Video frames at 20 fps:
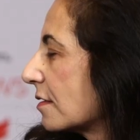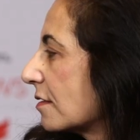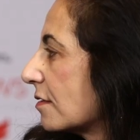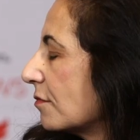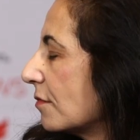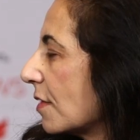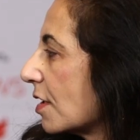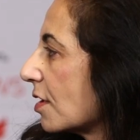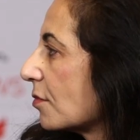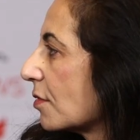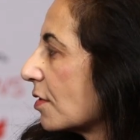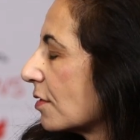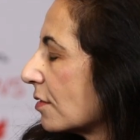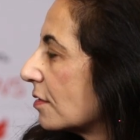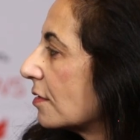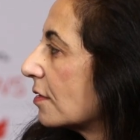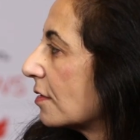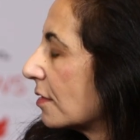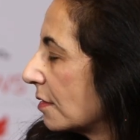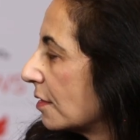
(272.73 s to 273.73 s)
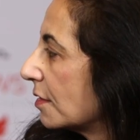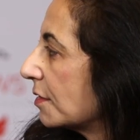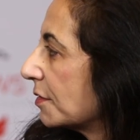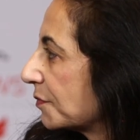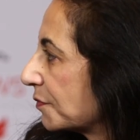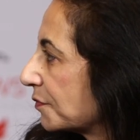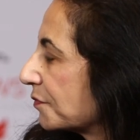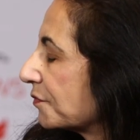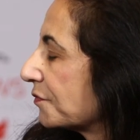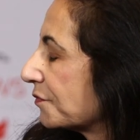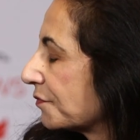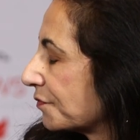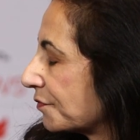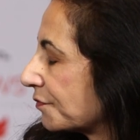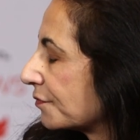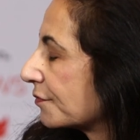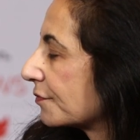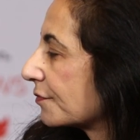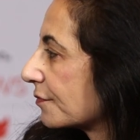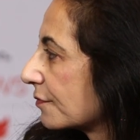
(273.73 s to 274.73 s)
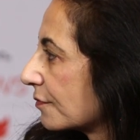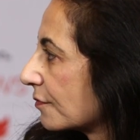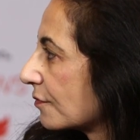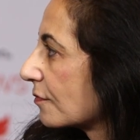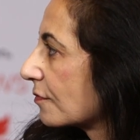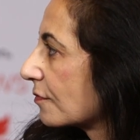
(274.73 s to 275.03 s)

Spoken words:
Right, but the good news is there's two more